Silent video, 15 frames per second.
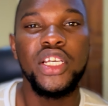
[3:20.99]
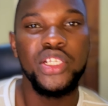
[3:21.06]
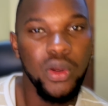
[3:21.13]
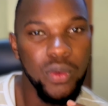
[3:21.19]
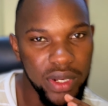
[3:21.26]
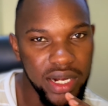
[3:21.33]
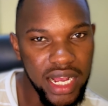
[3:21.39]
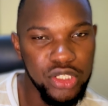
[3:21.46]

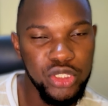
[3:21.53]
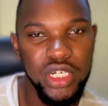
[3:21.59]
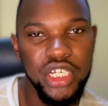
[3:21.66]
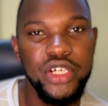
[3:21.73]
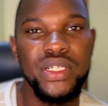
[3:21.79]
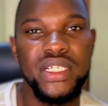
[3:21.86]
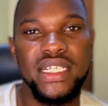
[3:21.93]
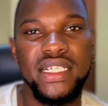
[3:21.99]
So what
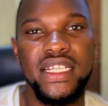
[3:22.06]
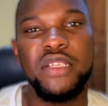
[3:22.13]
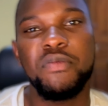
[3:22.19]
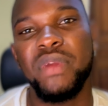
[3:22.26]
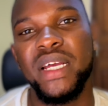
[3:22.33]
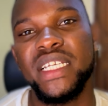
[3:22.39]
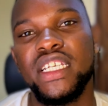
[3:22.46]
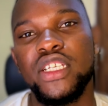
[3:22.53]
actually causes these
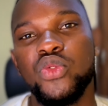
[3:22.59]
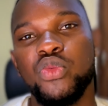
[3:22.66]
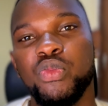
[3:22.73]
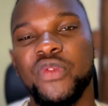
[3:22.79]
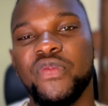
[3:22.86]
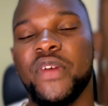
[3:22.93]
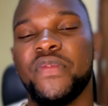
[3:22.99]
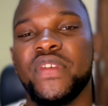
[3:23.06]
prices to
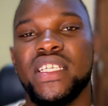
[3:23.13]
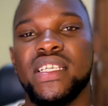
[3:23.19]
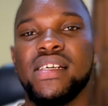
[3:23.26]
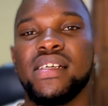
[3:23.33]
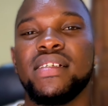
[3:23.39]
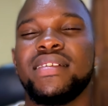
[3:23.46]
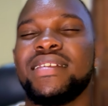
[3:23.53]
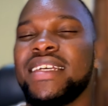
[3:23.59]
move every
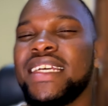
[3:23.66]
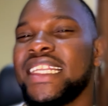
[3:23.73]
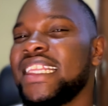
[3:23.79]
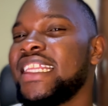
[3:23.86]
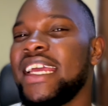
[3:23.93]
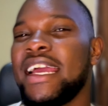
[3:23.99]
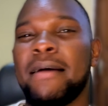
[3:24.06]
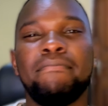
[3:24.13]
second?
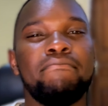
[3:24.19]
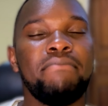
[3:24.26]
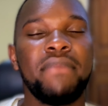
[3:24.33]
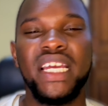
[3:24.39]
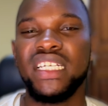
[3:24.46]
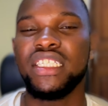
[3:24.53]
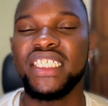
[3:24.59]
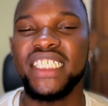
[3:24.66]
There are
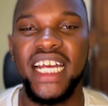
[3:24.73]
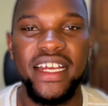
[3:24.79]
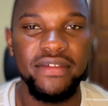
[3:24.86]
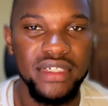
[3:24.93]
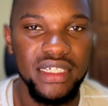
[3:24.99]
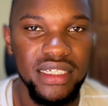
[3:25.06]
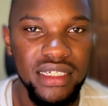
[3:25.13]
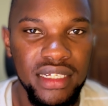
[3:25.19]
many
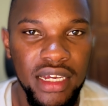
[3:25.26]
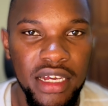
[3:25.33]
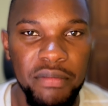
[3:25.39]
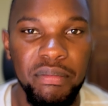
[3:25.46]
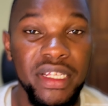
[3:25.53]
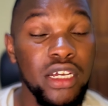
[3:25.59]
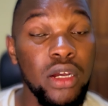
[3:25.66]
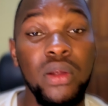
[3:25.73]
drivers,
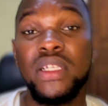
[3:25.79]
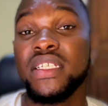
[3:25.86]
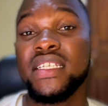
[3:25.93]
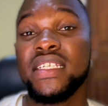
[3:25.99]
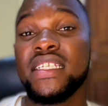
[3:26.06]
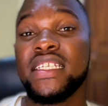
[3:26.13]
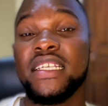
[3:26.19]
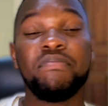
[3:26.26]
but they all
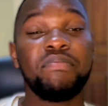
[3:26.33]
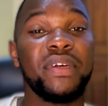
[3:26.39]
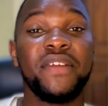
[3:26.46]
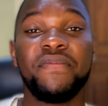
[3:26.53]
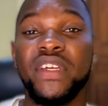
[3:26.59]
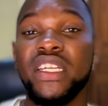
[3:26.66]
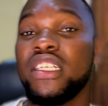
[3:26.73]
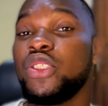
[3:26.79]

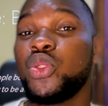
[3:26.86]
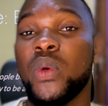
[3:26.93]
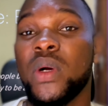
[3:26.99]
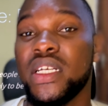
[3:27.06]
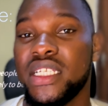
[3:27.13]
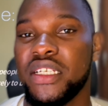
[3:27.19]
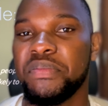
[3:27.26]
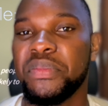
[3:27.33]
simply feed into
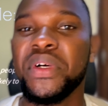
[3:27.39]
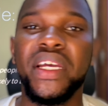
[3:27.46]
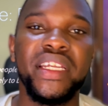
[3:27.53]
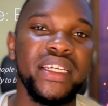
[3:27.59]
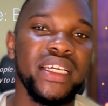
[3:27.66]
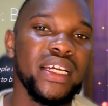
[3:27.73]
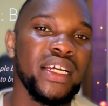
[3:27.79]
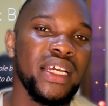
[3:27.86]
one simple
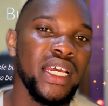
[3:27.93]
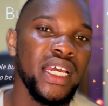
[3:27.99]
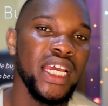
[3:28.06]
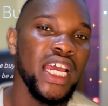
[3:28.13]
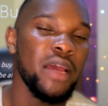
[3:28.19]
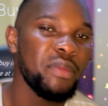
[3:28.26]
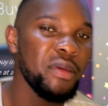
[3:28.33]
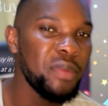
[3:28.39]
idea.
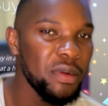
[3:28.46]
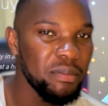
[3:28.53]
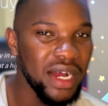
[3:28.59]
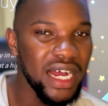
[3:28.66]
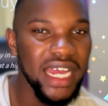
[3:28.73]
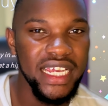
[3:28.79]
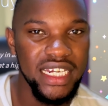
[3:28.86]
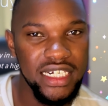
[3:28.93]
People
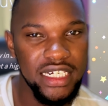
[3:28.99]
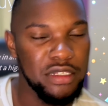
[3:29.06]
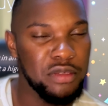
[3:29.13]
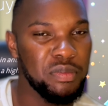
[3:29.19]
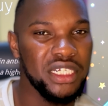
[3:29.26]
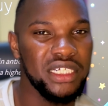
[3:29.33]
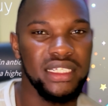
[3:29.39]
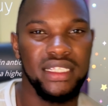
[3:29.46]
buy in
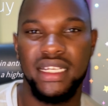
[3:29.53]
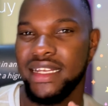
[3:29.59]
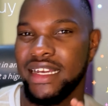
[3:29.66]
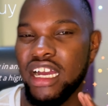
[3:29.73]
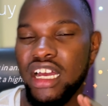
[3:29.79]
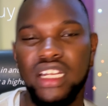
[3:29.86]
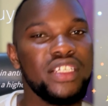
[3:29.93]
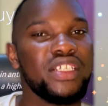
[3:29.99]
anticipation that
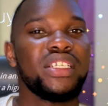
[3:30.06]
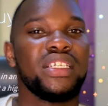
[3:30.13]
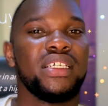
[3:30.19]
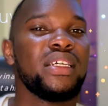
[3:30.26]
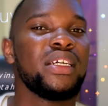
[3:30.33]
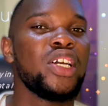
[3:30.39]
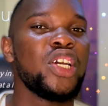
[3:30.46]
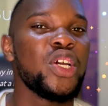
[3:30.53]
the
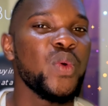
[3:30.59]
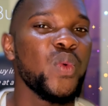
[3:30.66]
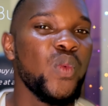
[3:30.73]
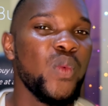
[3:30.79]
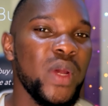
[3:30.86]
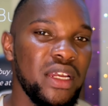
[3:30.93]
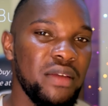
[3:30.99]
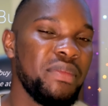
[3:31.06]
currency
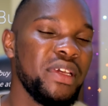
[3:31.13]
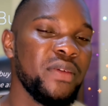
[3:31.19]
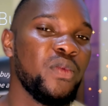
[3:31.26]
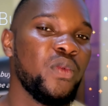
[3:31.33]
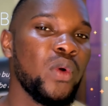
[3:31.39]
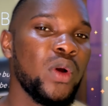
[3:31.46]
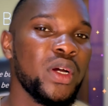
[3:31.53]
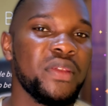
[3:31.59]
will be
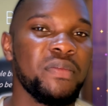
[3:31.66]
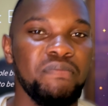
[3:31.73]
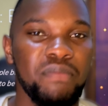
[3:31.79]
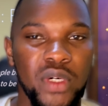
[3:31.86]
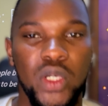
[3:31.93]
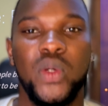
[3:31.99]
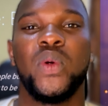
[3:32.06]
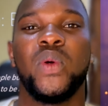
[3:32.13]
worth
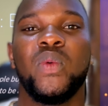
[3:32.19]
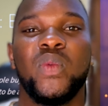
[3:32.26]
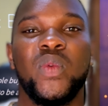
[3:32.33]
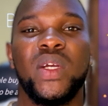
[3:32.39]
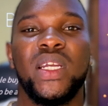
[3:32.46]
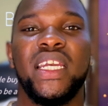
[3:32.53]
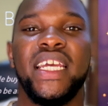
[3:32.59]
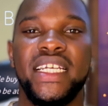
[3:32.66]
more
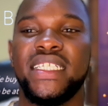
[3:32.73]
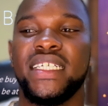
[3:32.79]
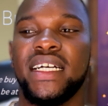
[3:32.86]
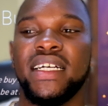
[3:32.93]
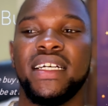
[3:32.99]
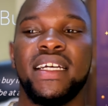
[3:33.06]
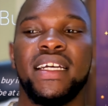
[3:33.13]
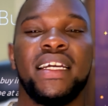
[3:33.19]
later.